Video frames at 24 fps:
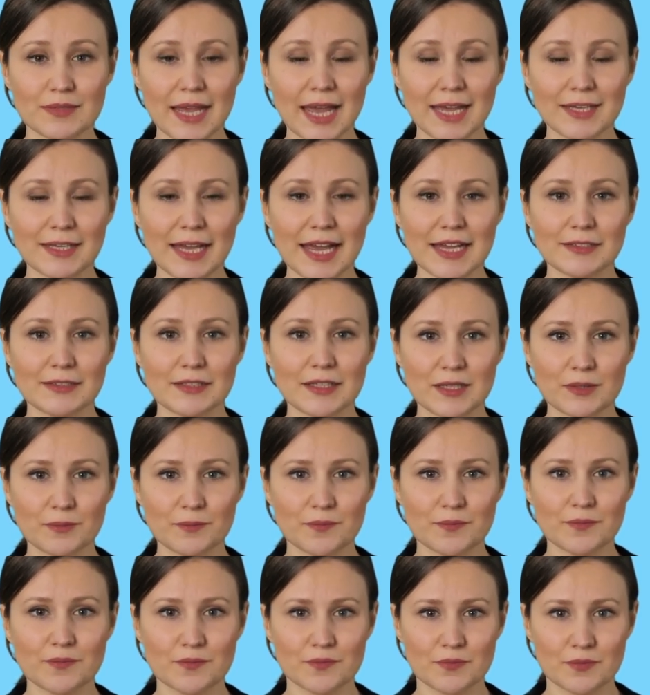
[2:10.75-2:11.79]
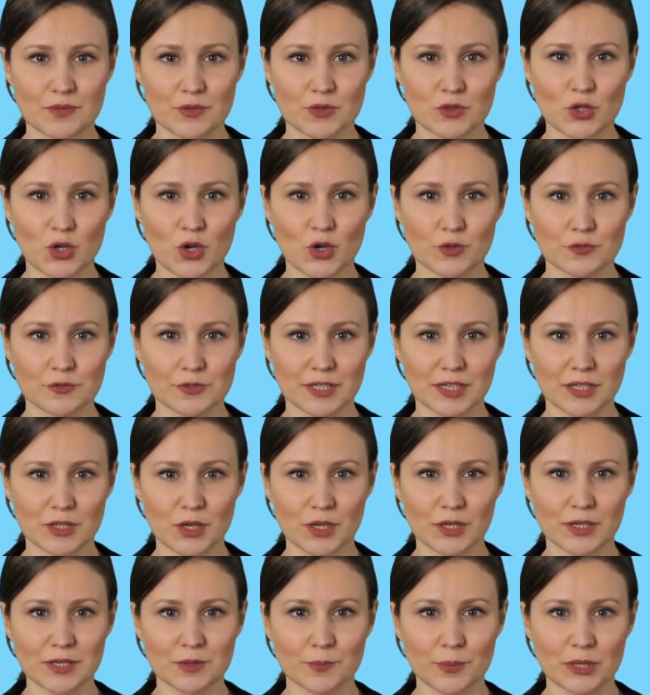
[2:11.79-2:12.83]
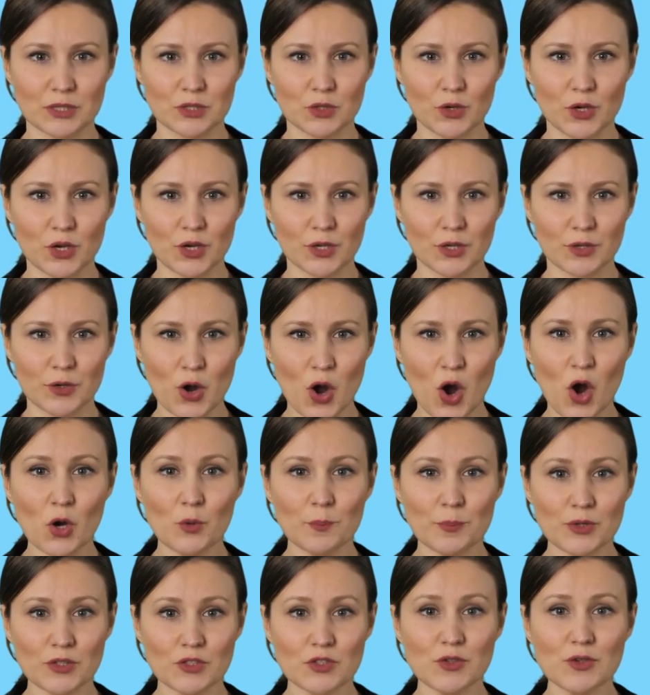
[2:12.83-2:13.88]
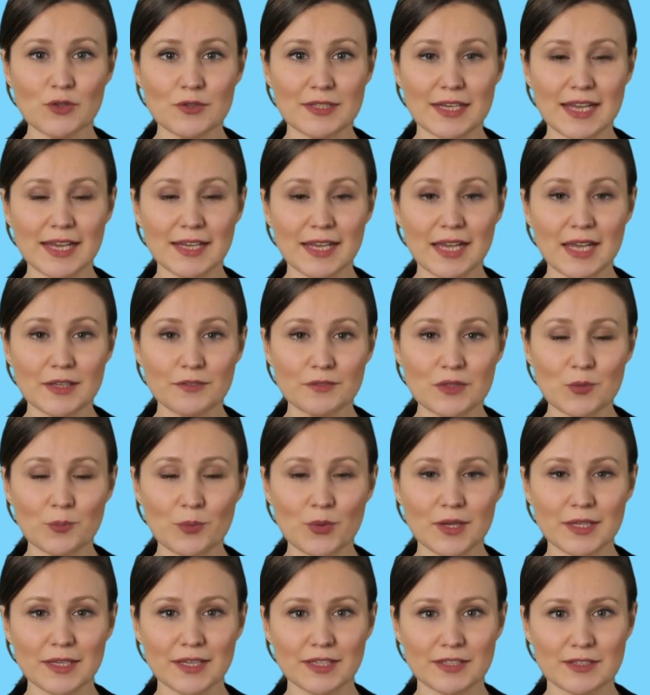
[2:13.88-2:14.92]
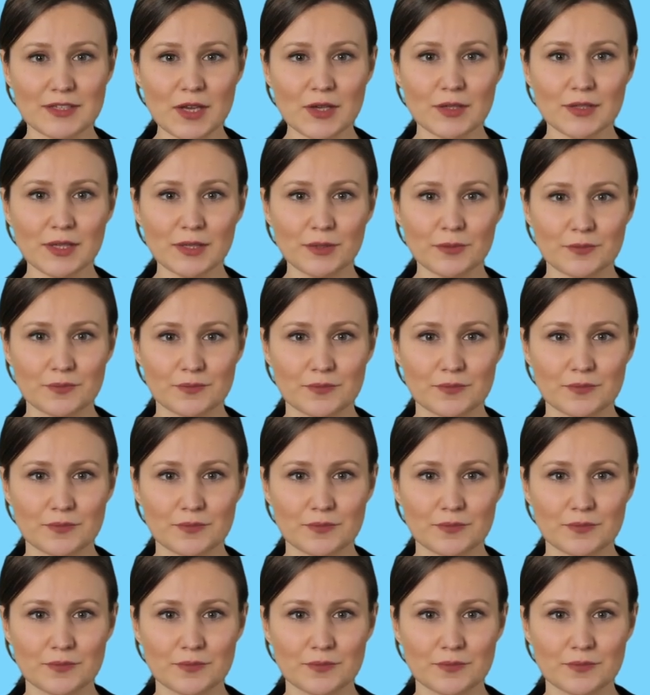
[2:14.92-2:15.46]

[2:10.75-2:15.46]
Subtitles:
And that's it. Your vehicle has been cleared of all personal data of the previous owner.